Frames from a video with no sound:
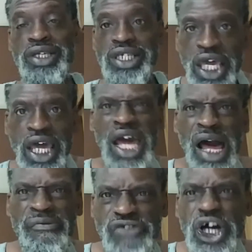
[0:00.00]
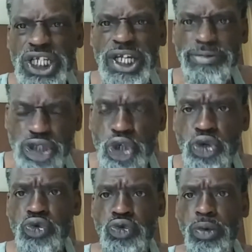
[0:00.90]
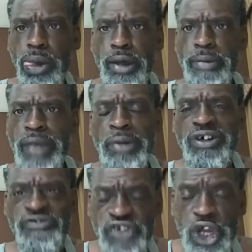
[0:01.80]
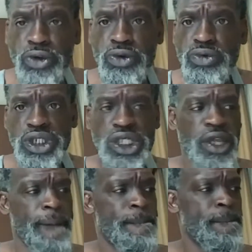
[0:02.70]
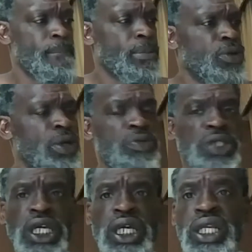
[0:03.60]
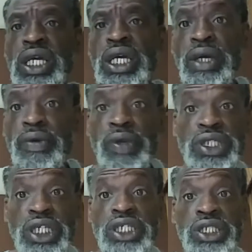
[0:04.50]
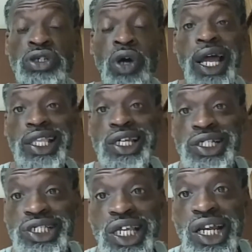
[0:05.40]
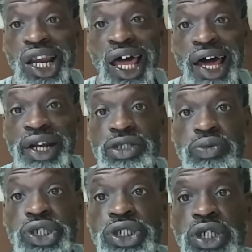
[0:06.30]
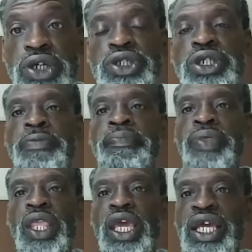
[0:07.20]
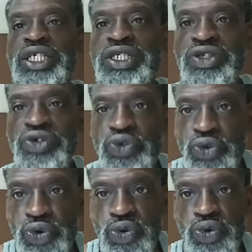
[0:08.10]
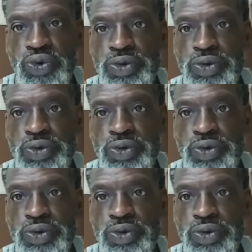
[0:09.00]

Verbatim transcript: Yeah, I'm fucked up too. I'm confused. You know what I'm saying? It's, it's y'all got to understand that a lot of this research is new.